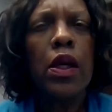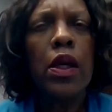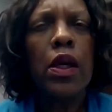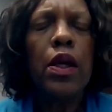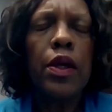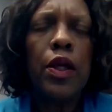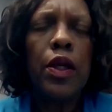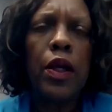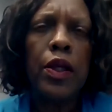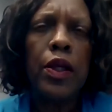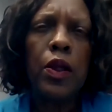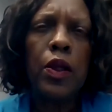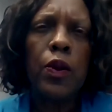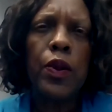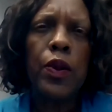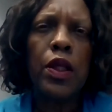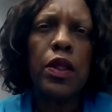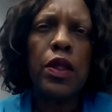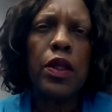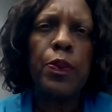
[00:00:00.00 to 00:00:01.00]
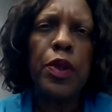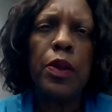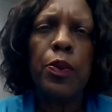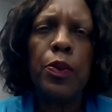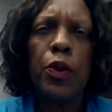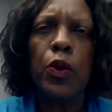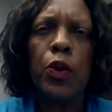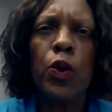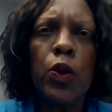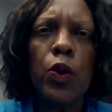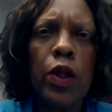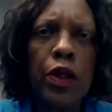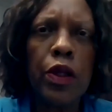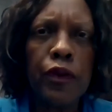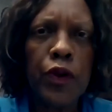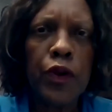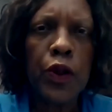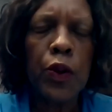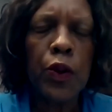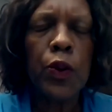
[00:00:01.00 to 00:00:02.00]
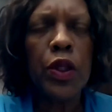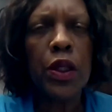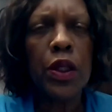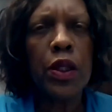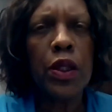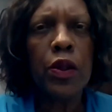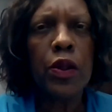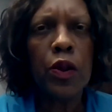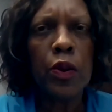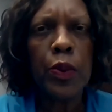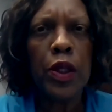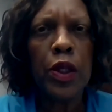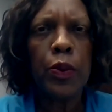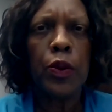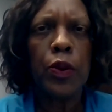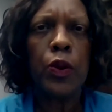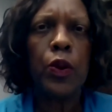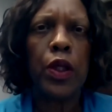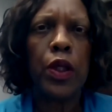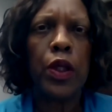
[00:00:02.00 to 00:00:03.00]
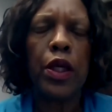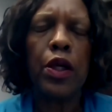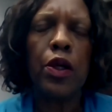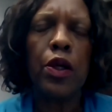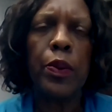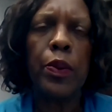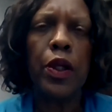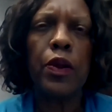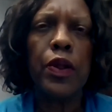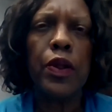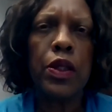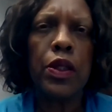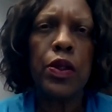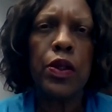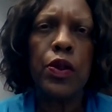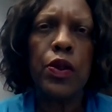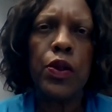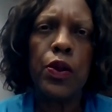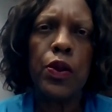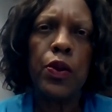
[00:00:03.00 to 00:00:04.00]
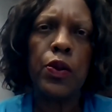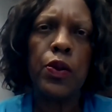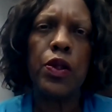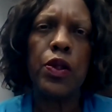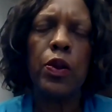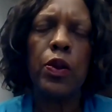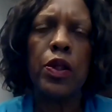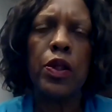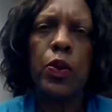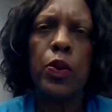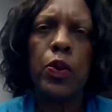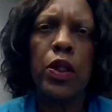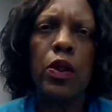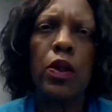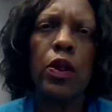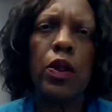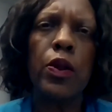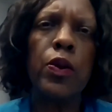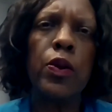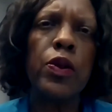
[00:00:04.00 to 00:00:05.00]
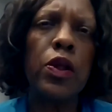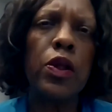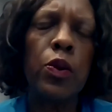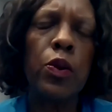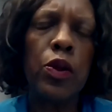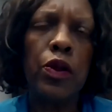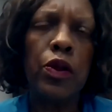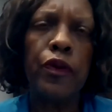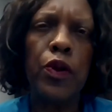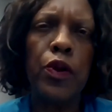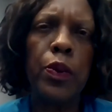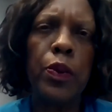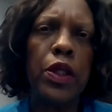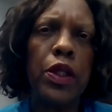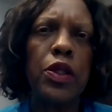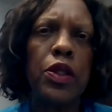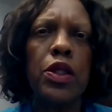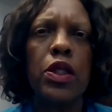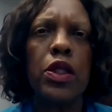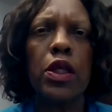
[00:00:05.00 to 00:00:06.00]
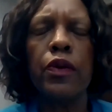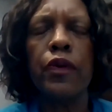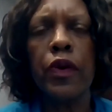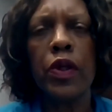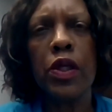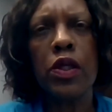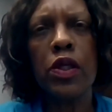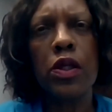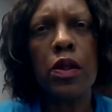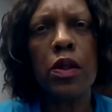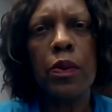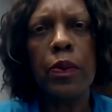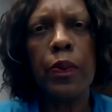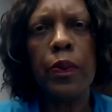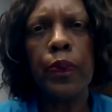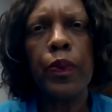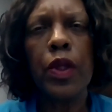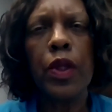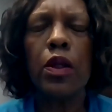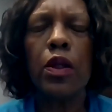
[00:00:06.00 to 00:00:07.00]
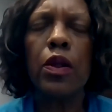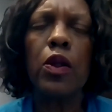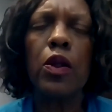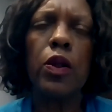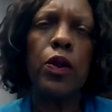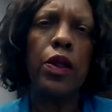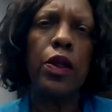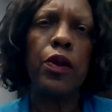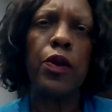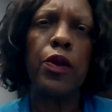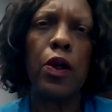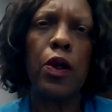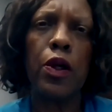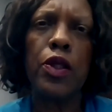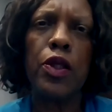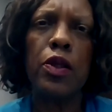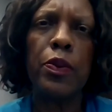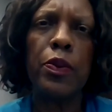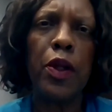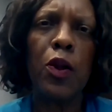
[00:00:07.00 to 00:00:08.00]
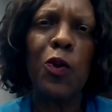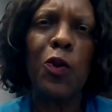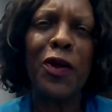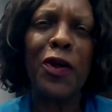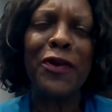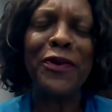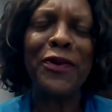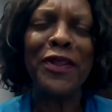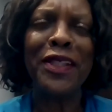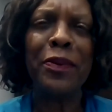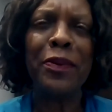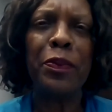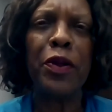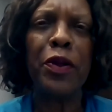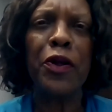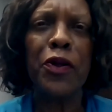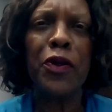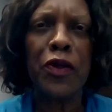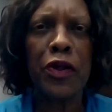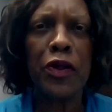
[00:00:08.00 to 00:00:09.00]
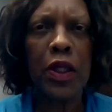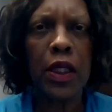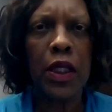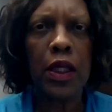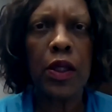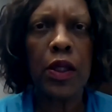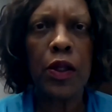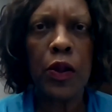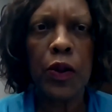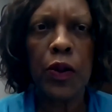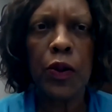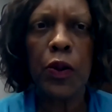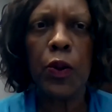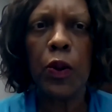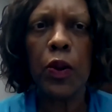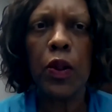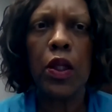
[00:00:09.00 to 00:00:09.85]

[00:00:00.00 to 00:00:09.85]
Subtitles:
I know that the people who have tuned in are people who care about these issues. So as we close, I wonder if you might just give us some concluding thoughts about what we personally can do